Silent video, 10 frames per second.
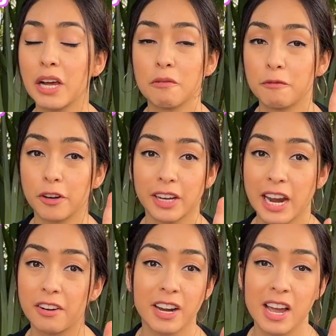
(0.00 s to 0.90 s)
for
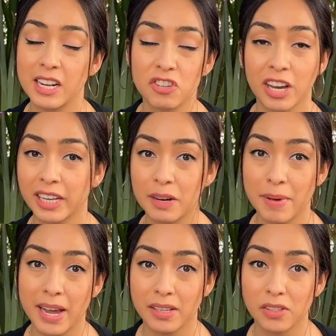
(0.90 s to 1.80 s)
carry-on and check-in
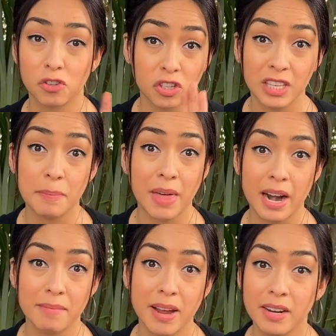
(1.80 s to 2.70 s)
bags, so just keep that
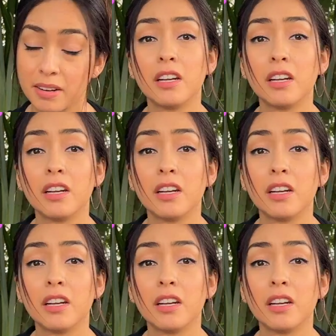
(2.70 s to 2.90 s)
in mind.